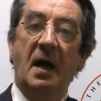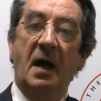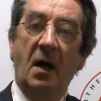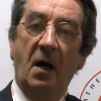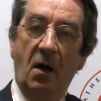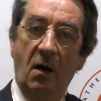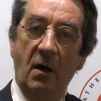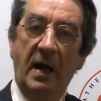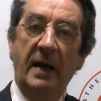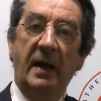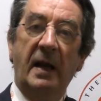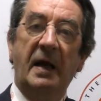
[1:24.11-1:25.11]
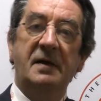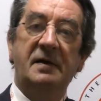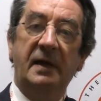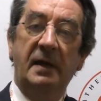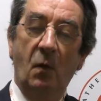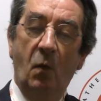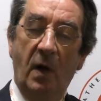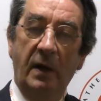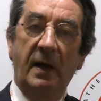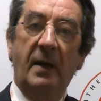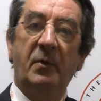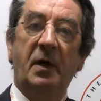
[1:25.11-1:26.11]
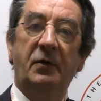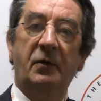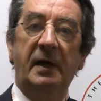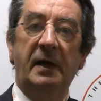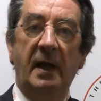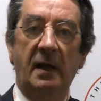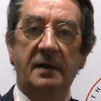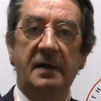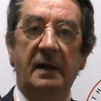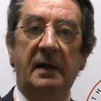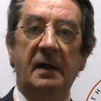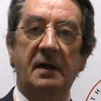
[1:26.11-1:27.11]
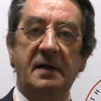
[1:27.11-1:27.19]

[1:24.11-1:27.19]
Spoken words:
are all analyzed in one laboratory in Helsinki,